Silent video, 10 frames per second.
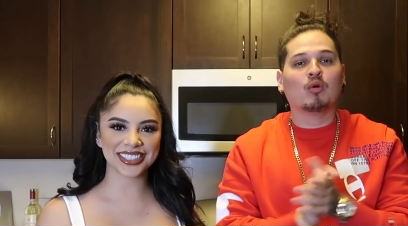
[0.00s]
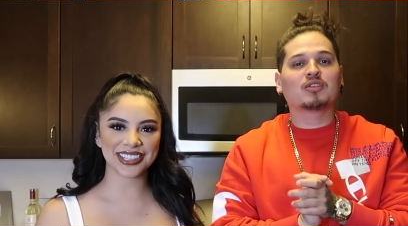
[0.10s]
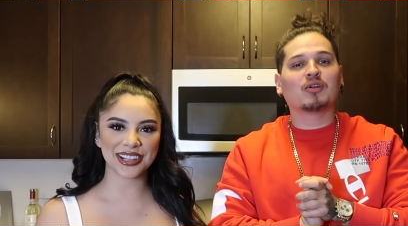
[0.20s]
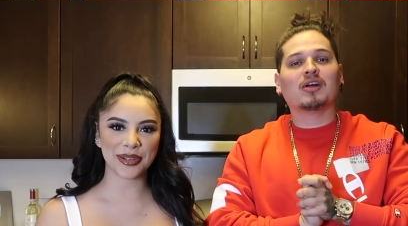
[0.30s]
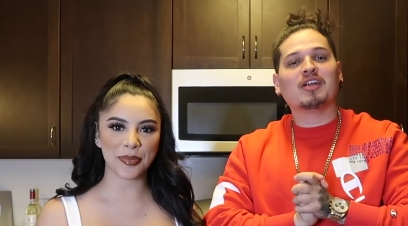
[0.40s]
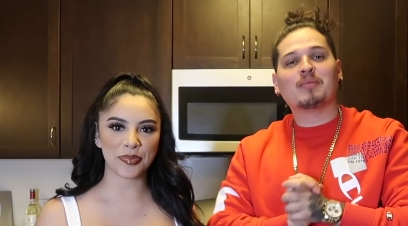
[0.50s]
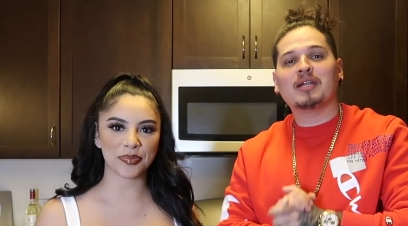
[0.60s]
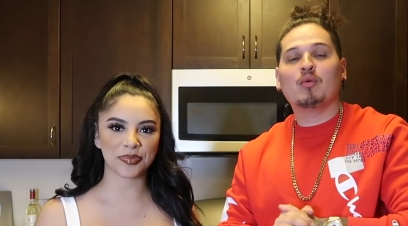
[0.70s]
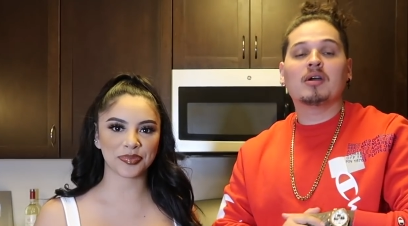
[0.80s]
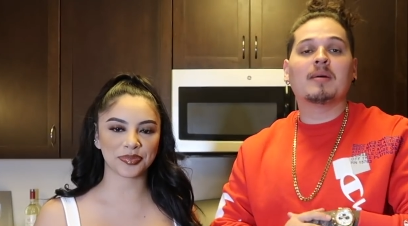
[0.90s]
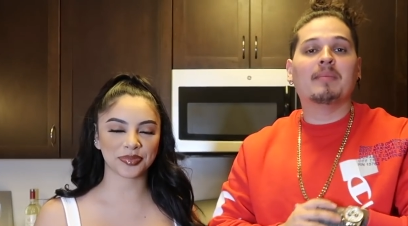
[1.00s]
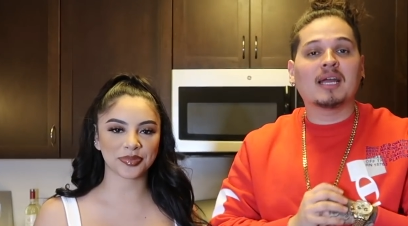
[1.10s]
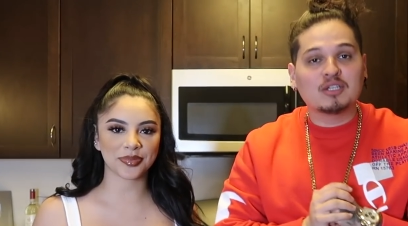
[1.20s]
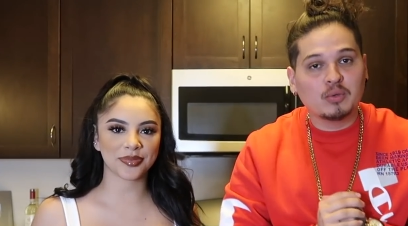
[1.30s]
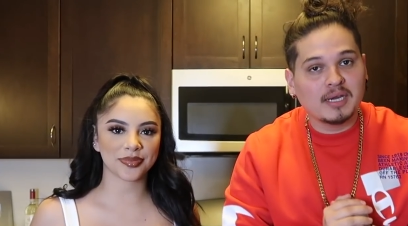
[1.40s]
Speaker 1: What's going on everybody? Welcome
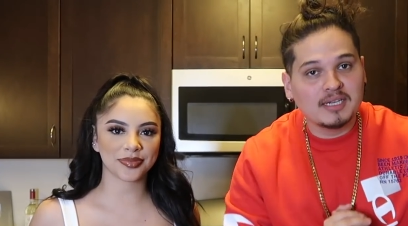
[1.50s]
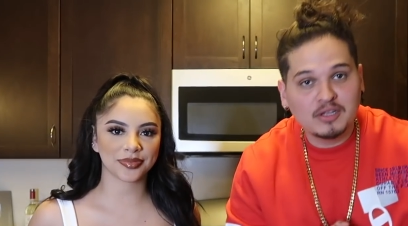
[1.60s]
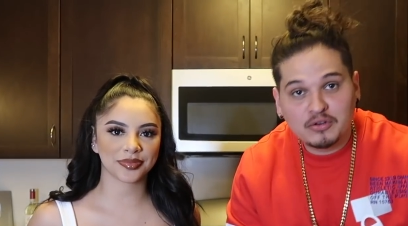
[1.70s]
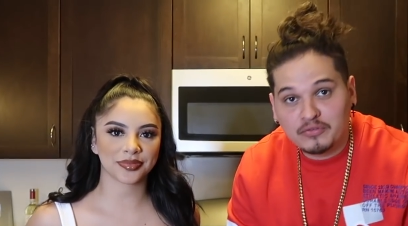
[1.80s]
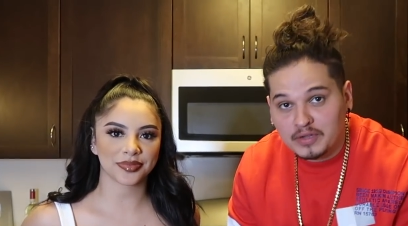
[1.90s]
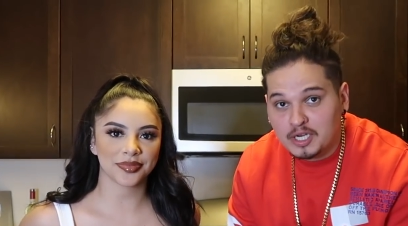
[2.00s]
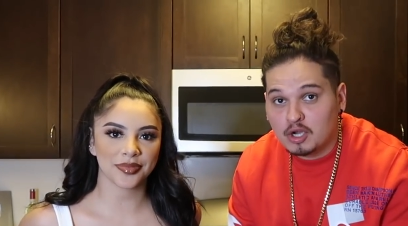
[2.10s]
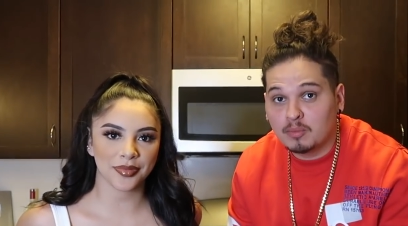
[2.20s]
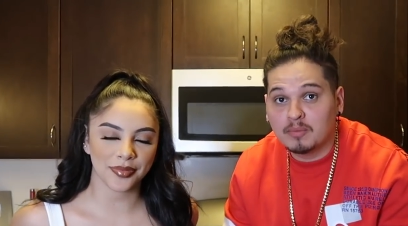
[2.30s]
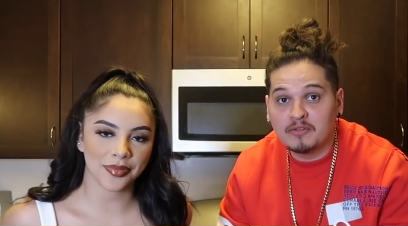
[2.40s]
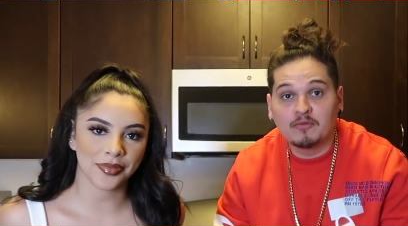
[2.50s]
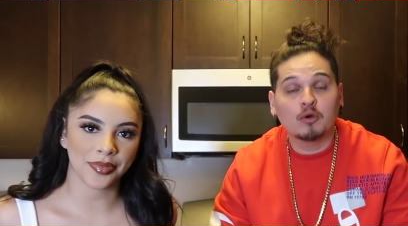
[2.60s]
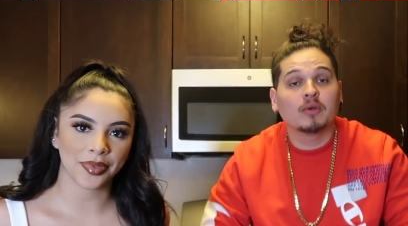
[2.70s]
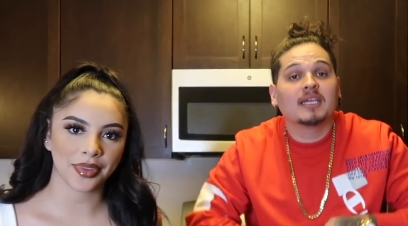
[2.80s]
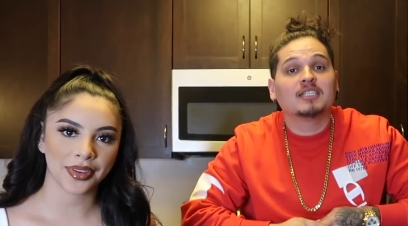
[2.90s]
back to another video. But
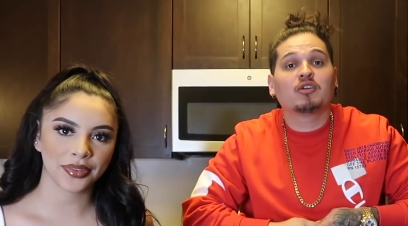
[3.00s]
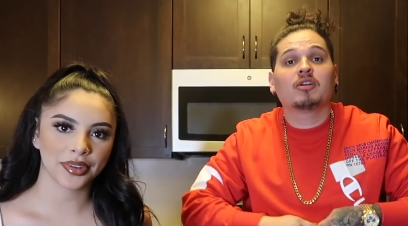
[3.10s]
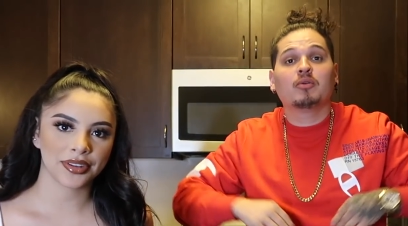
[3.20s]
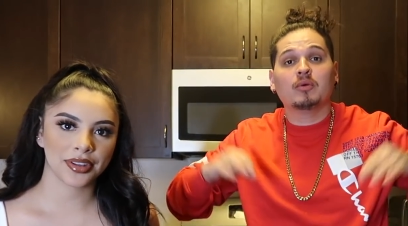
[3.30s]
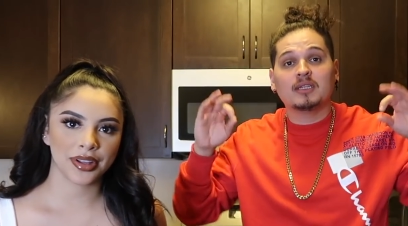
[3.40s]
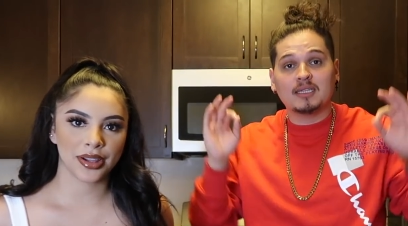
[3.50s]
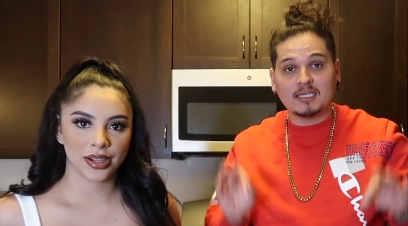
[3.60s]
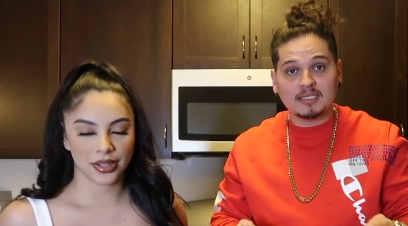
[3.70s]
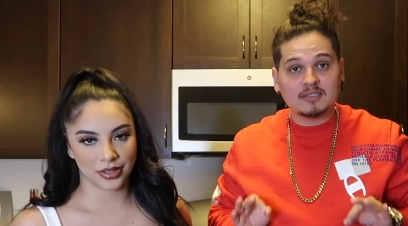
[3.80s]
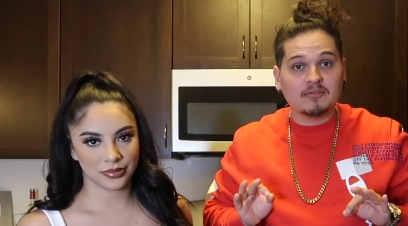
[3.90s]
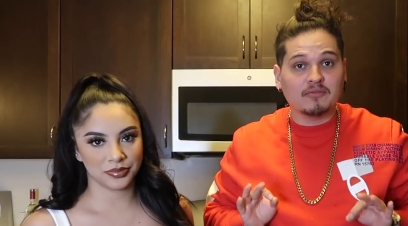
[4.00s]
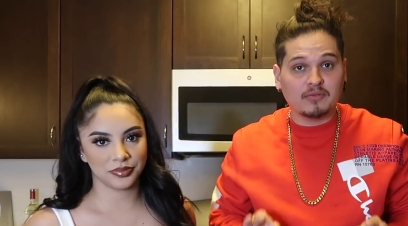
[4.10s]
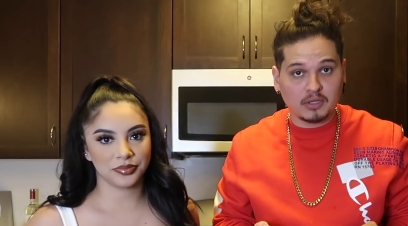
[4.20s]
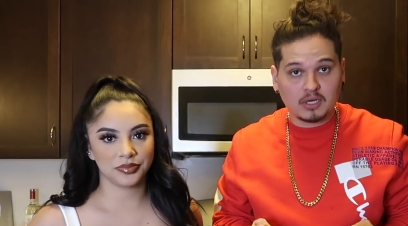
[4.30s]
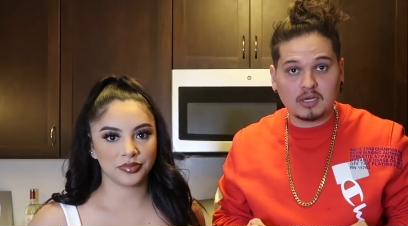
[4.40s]
before we get started with this
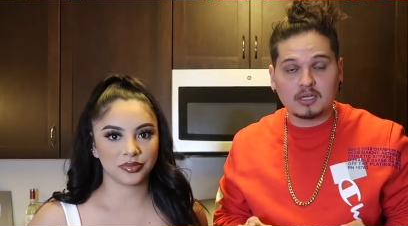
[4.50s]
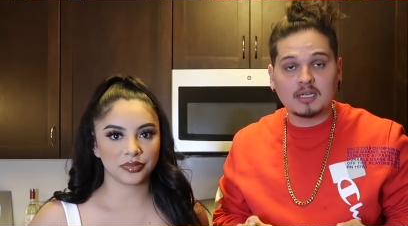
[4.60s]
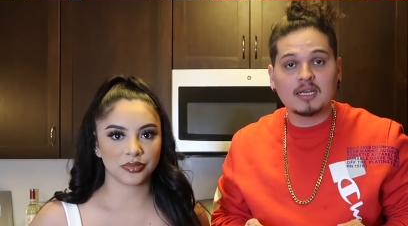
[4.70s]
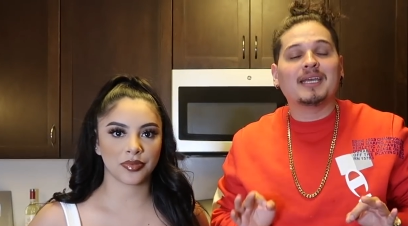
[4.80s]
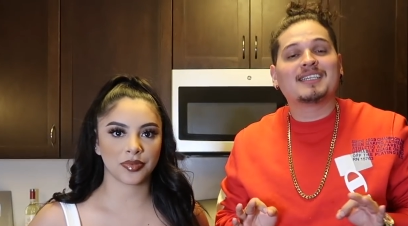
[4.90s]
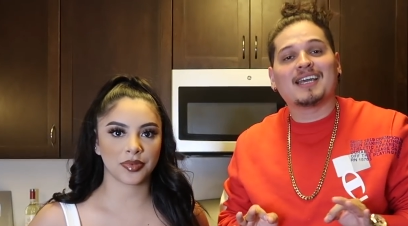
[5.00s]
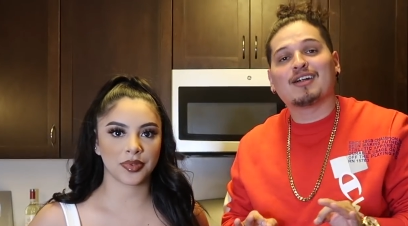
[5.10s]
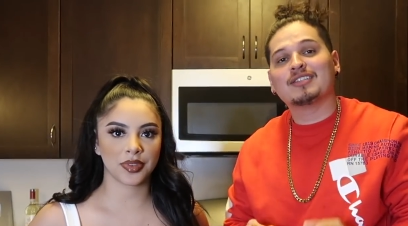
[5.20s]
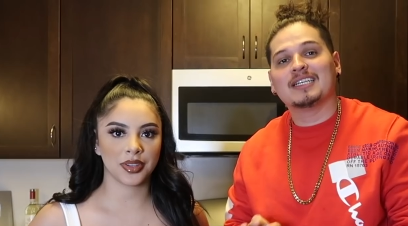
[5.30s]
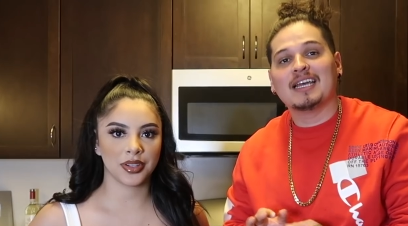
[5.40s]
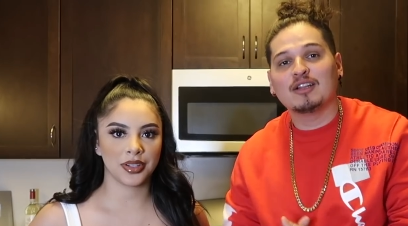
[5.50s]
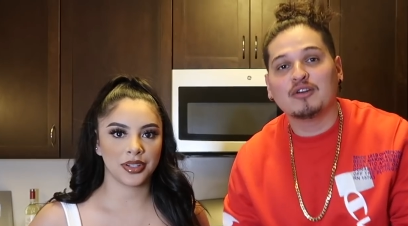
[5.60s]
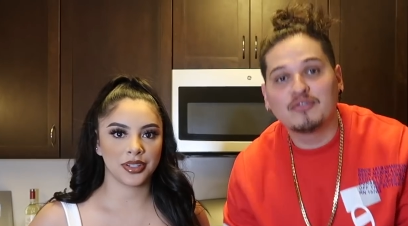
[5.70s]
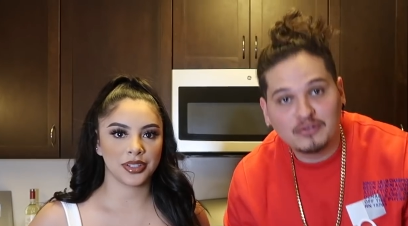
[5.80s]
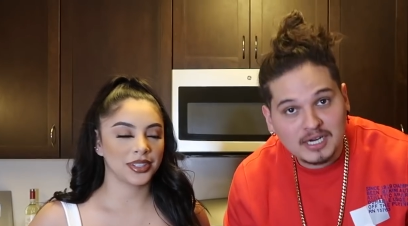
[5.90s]
vlog, big shout out to
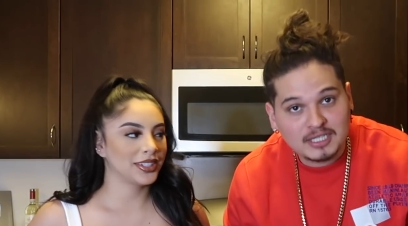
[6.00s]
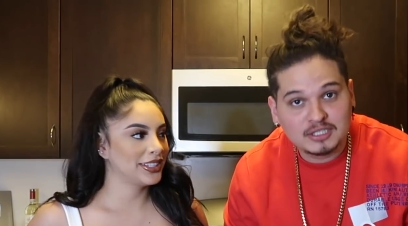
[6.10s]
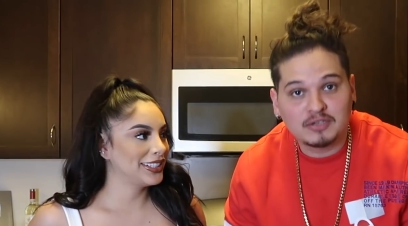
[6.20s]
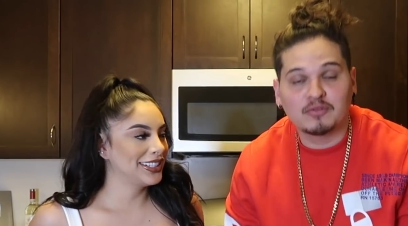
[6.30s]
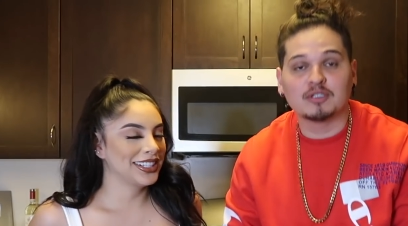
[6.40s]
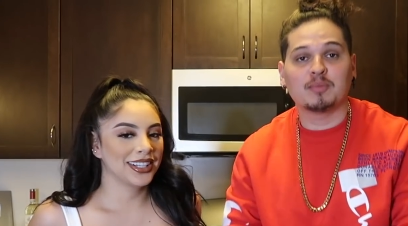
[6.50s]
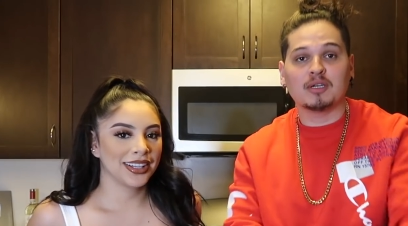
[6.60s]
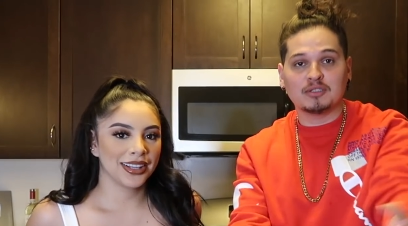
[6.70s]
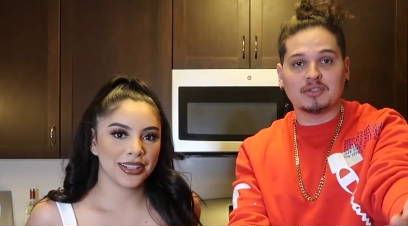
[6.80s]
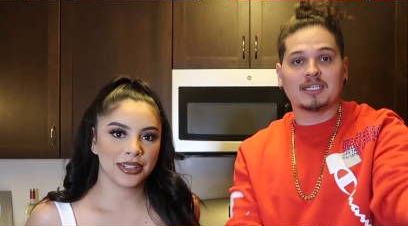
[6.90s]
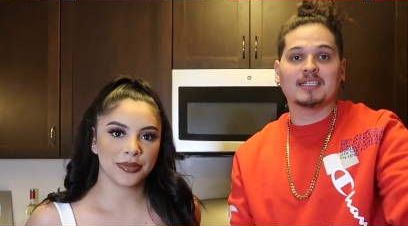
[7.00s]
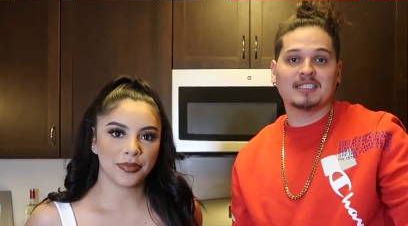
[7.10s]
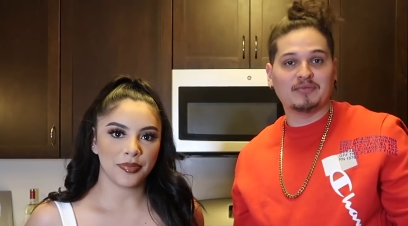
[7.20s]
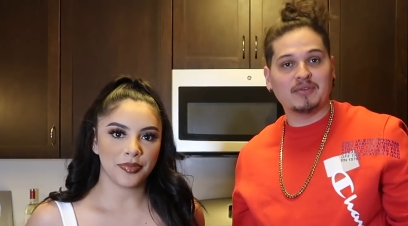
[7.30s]
HelloFresh for sponsoring this